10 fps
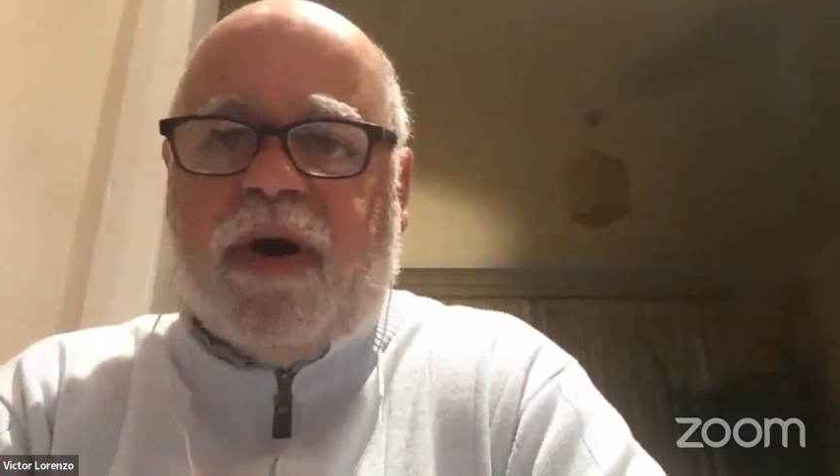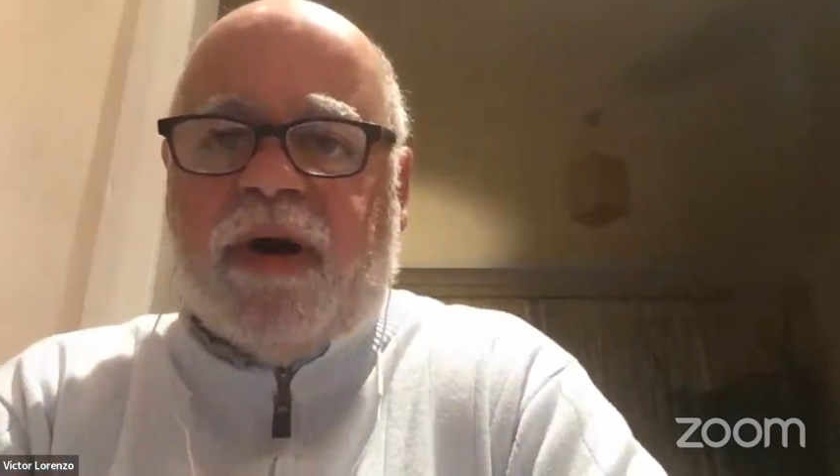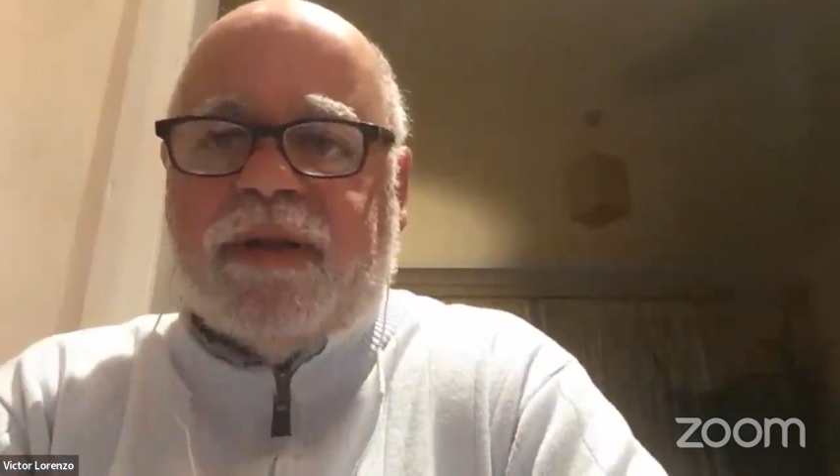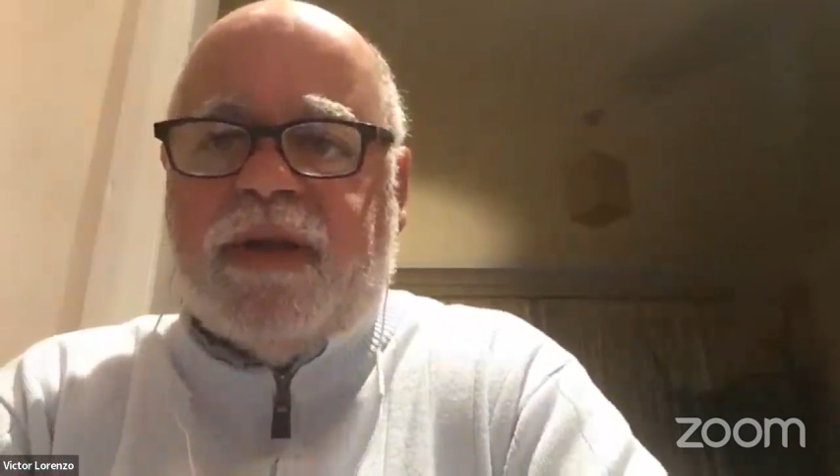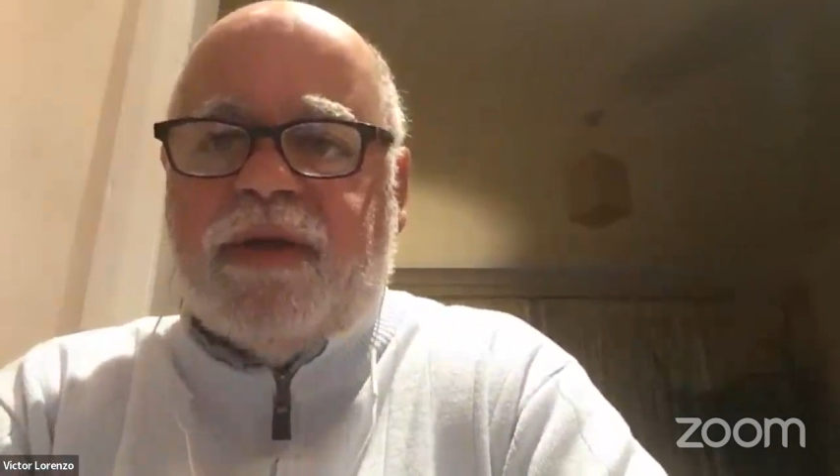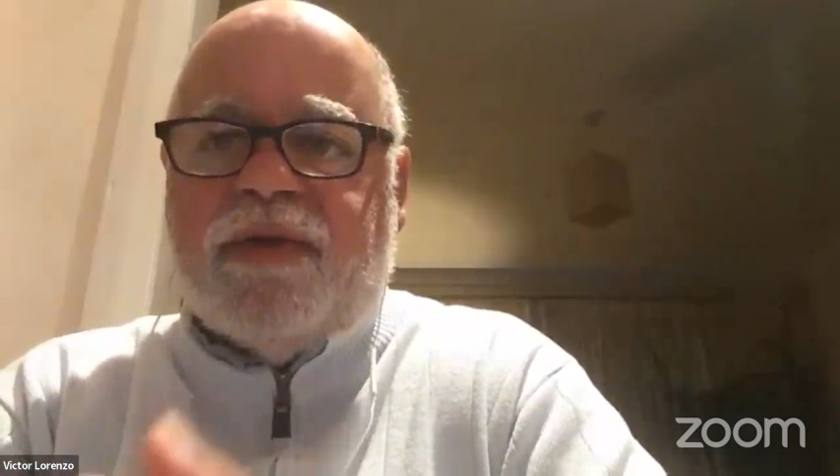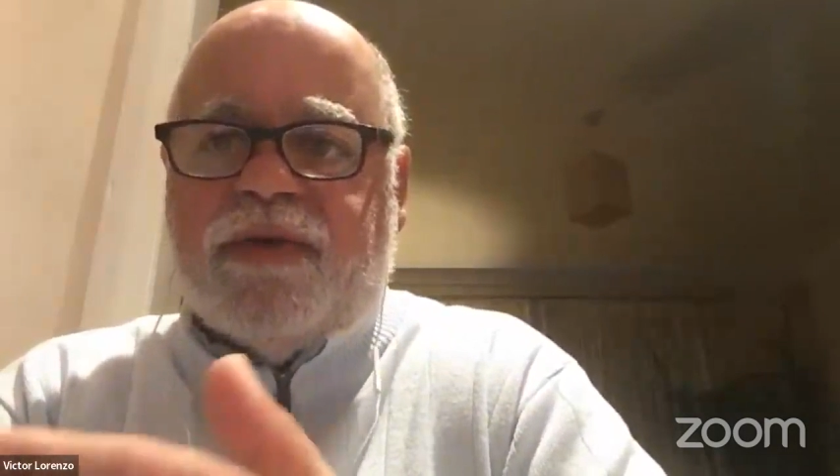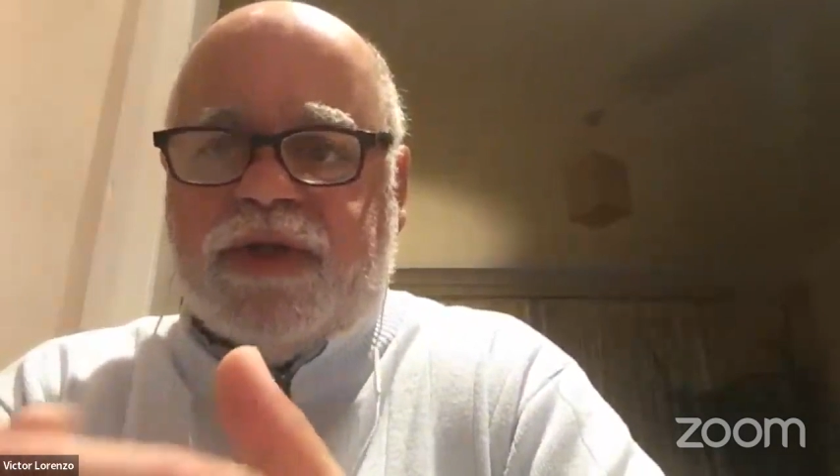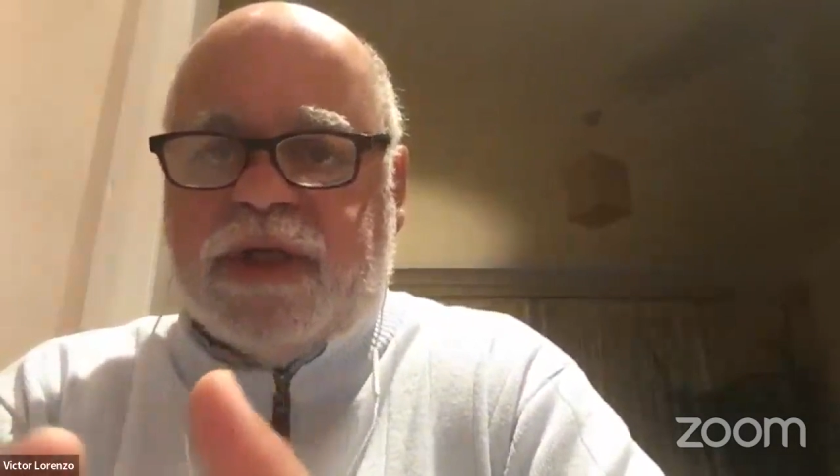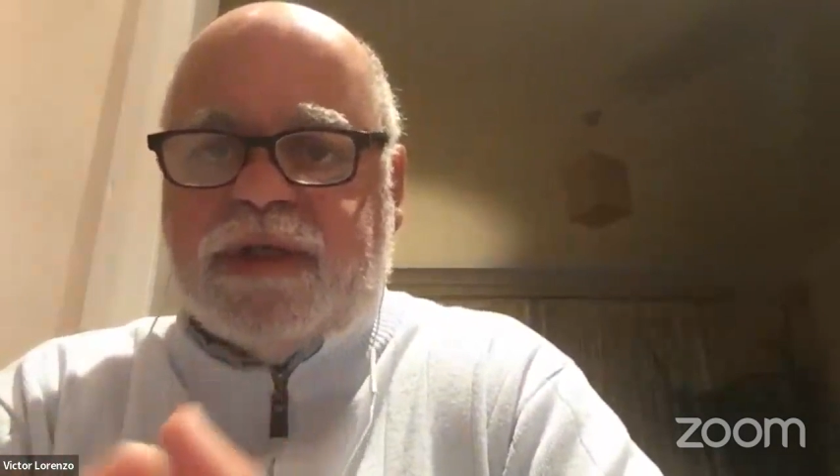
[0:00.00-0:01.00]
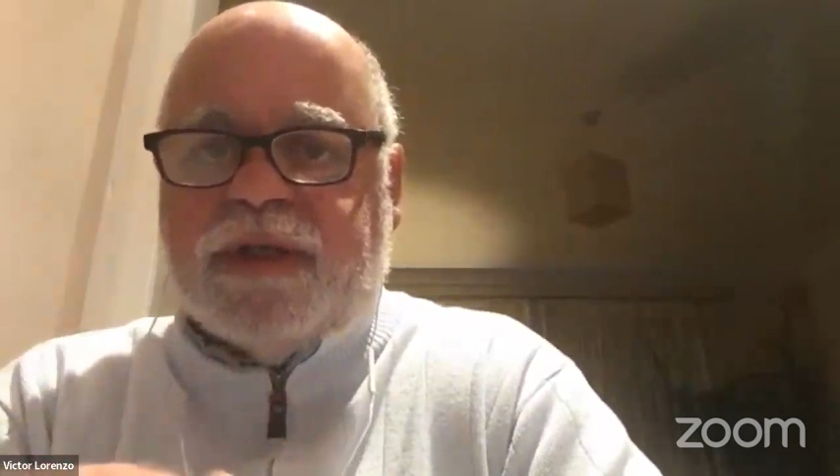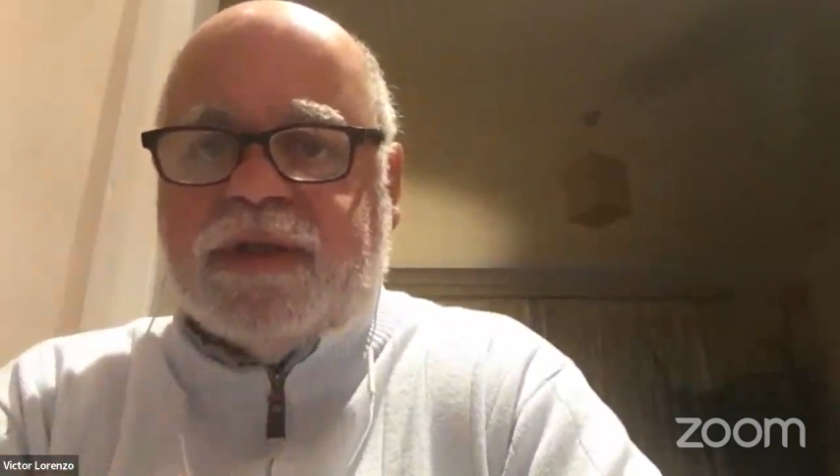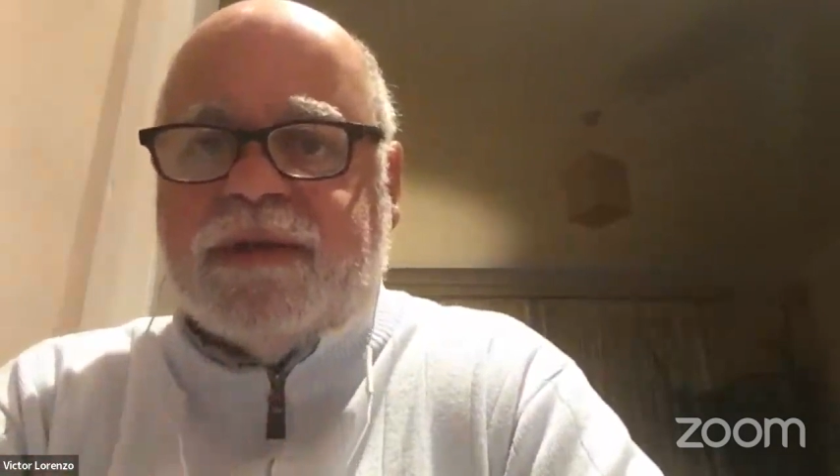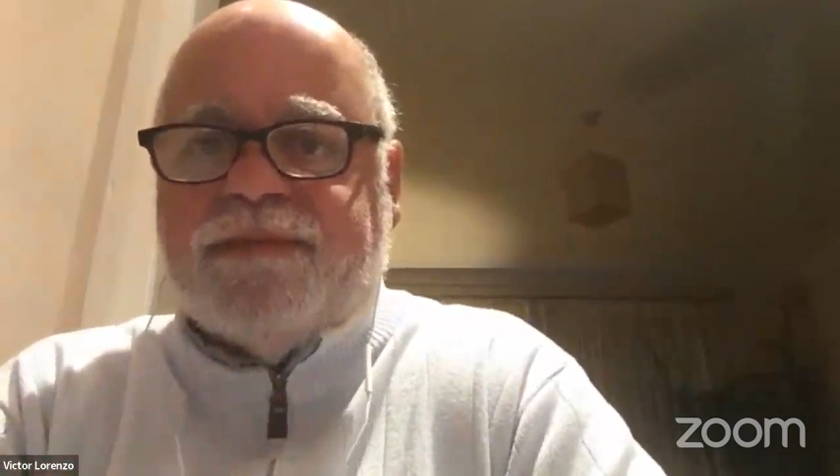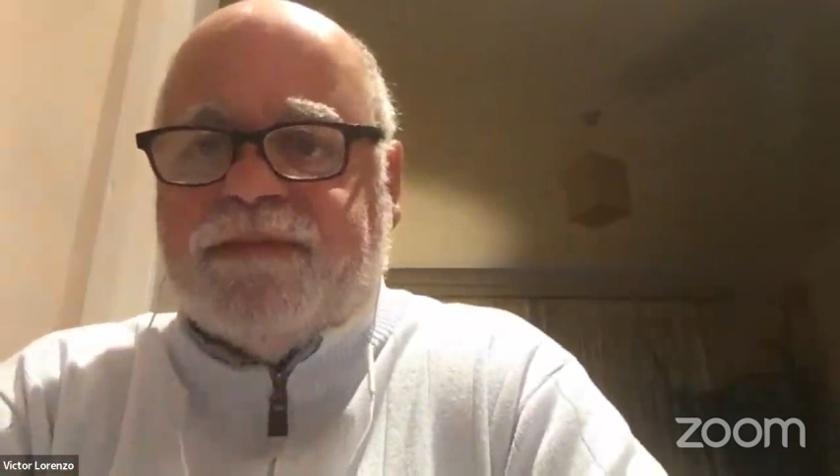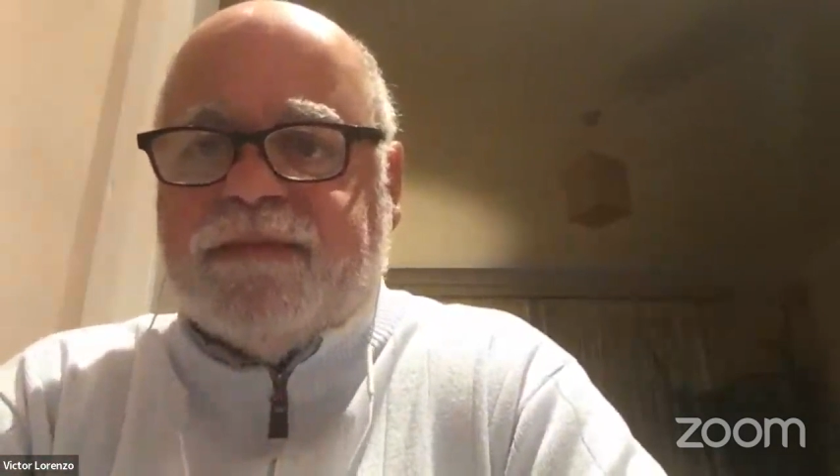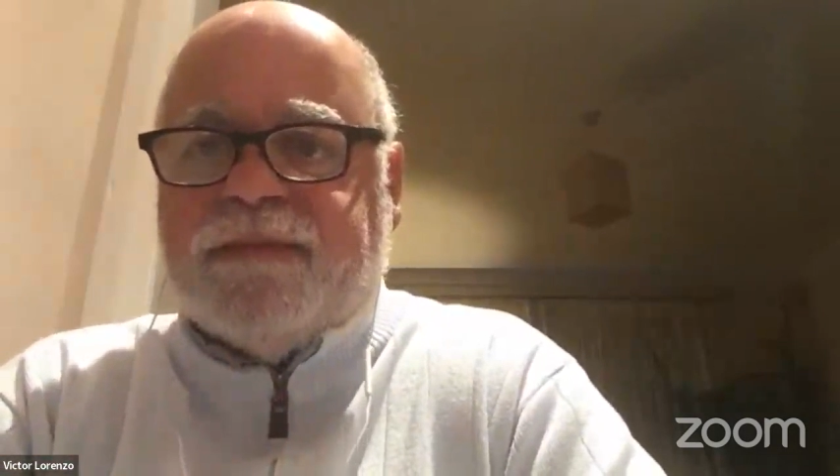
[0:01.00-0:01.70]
God through Jesus.